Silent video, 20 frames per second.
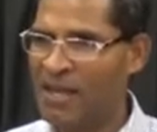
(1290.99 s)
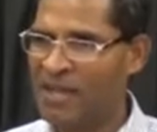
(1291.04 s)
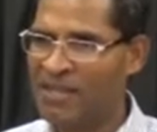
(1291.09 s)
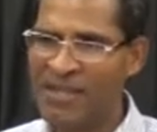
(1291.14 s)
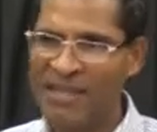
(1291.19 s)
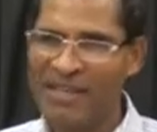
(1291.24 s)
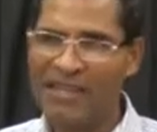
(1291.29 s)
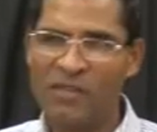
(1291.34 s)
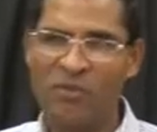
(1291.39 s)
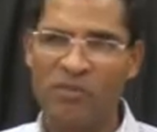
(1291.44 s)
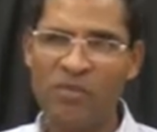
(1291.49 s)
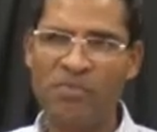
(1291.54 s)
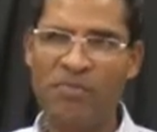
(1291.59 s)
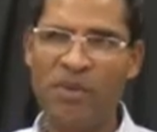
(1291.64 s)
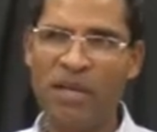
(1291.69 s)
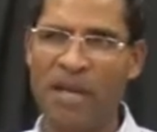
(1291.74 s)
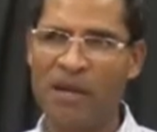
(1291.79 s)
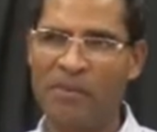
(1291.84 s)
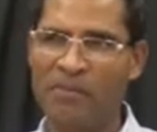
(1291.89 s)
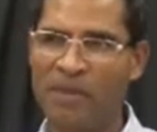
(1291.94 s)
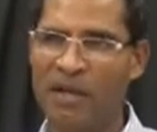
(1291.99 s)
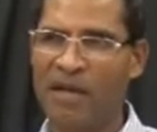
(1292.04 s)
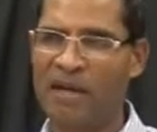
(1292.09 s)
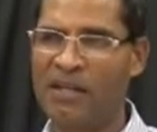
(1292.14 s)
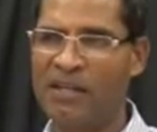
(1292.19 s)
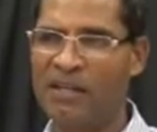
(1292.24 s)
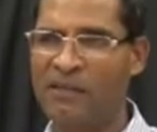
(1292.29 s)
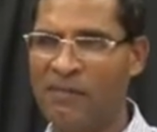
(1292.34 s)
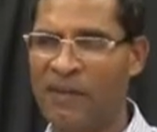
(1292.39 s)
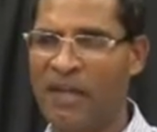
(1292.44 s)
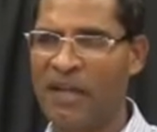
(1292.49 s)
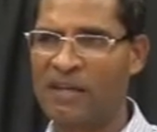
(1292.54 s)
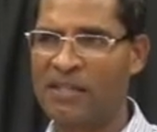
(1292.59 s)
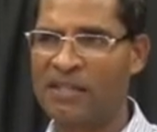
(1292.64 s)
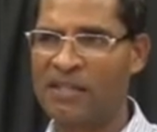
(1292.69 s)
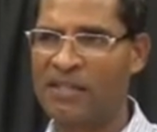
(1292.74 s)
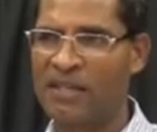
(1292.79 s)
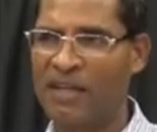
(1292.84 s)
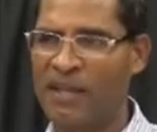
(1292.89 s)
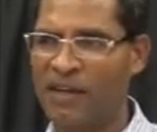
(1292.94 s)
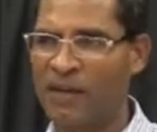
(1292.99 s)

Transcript: Then it will become difficult